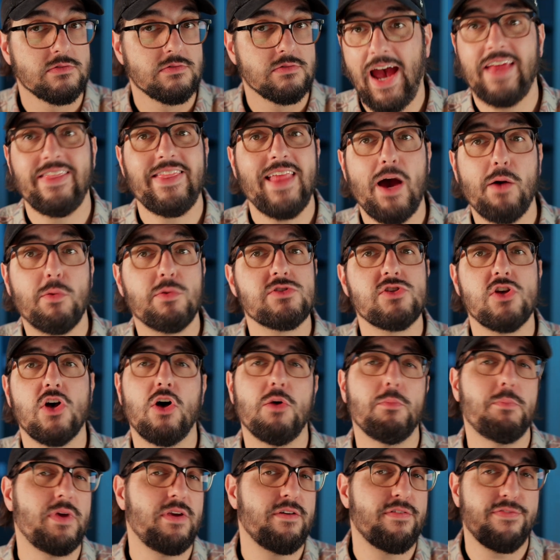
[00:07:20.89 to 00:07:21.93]
And that was
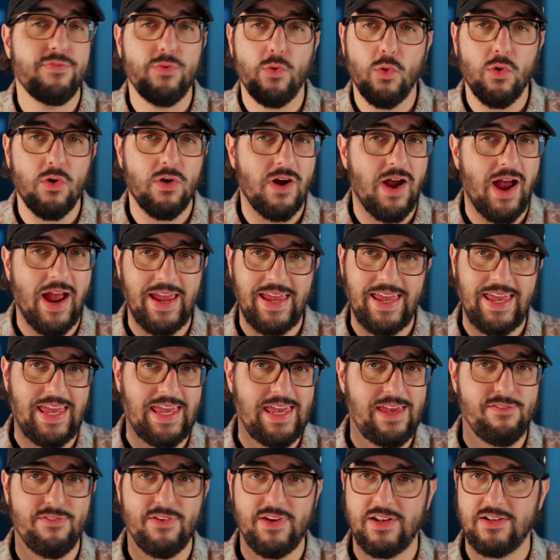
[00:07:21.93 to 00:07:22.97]
all before I
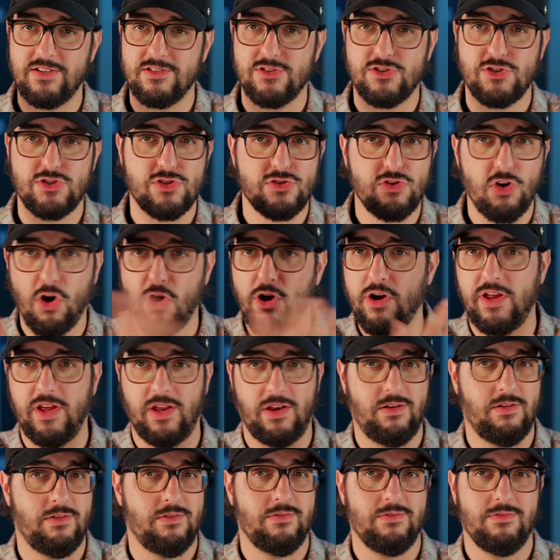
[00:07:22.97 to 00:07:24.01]
even
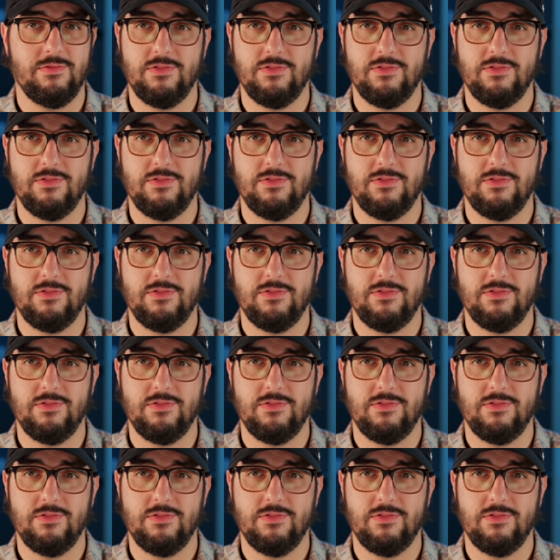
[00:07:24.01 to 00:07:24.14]
started